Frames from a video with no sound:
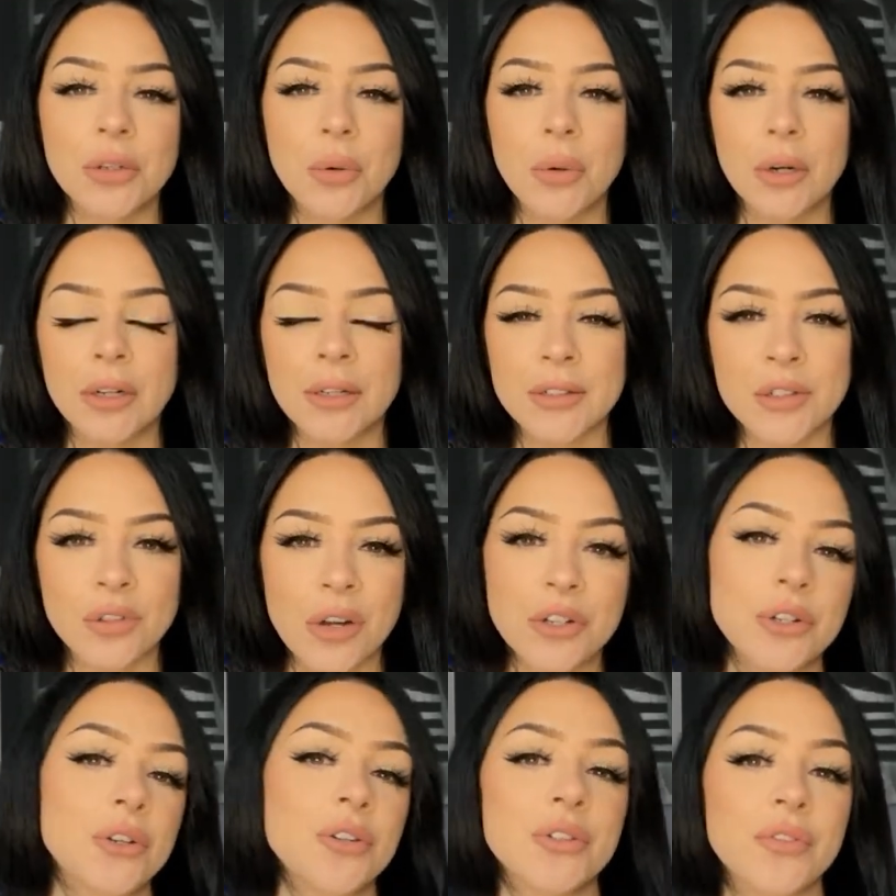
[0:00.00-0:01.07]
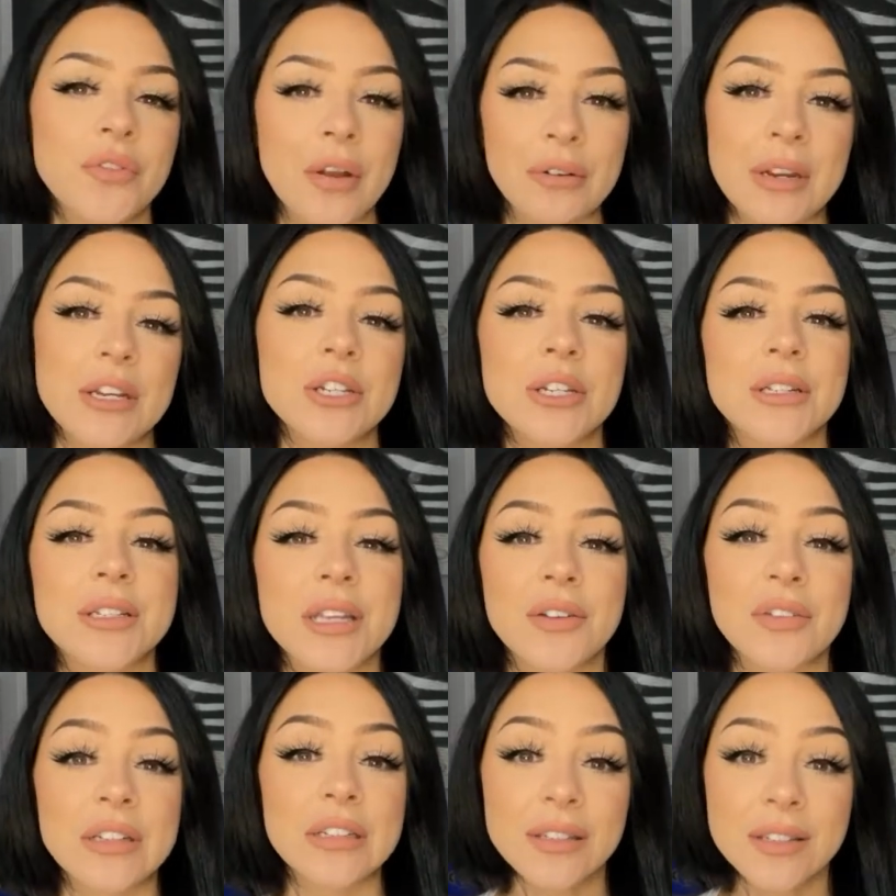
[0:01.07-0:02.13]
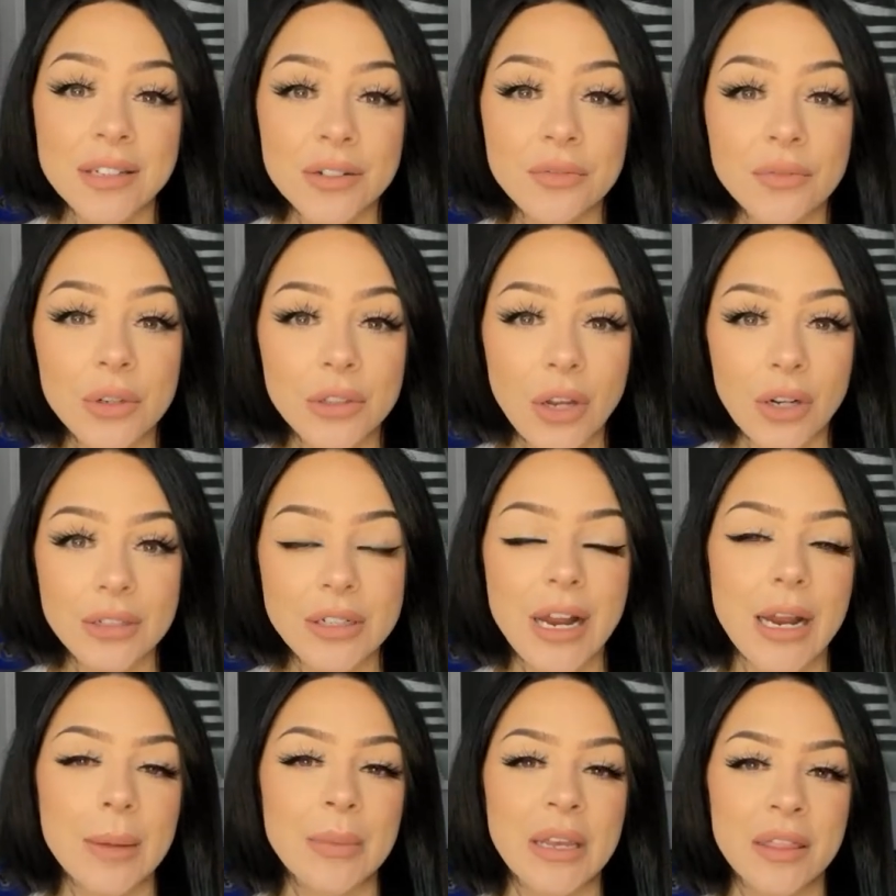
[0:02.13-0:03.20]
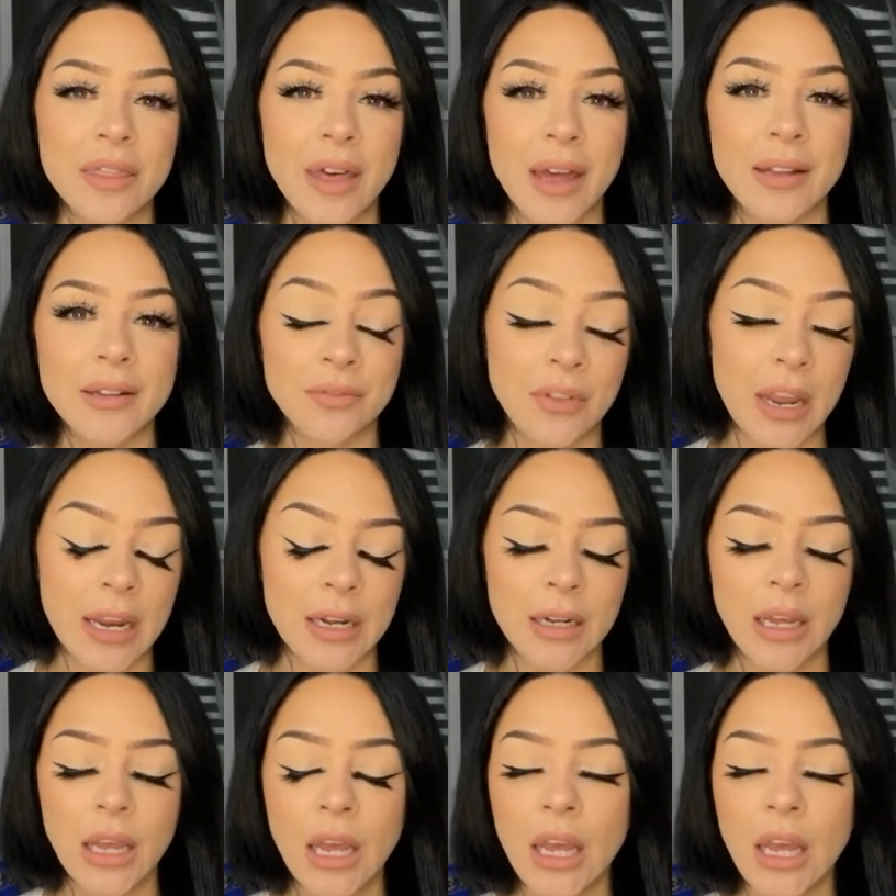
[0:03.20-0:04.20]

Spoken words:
or structures or foundations that have existed for a long time in that vein.